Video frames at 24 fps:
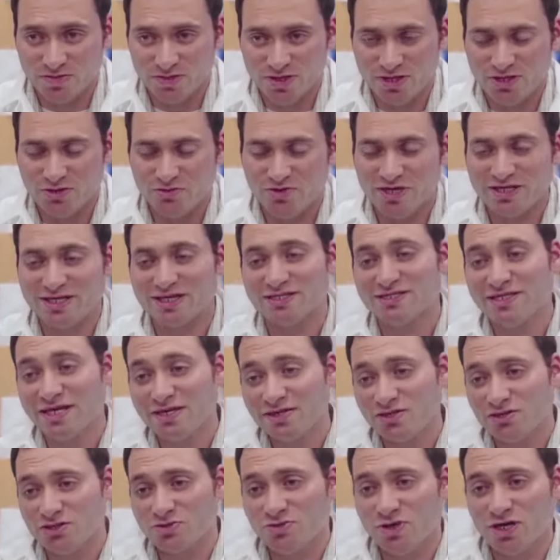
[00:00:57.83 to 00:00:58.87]
We can then take
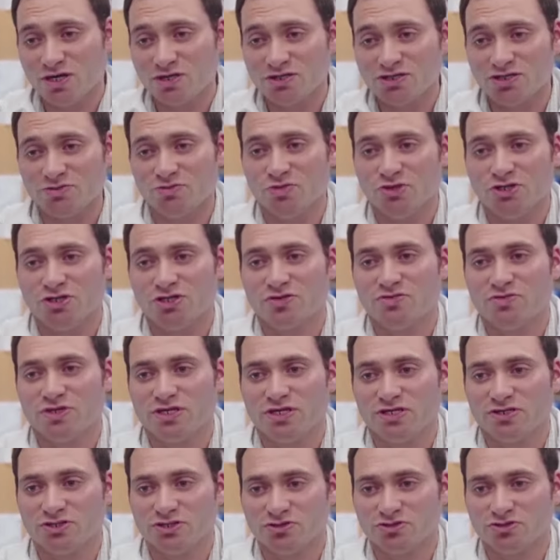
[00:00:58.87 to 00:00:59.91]
those models and put them
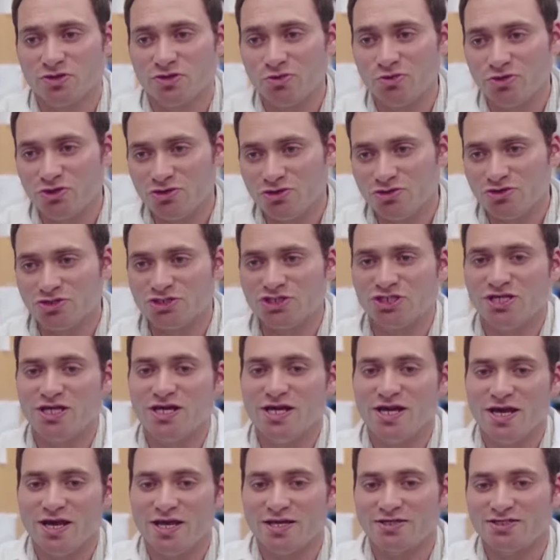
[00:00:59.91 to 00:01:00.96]
into computers,
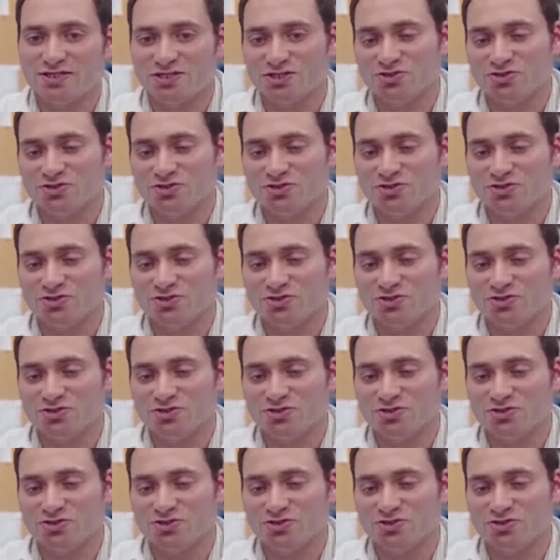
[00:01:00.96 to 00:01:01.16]
and since we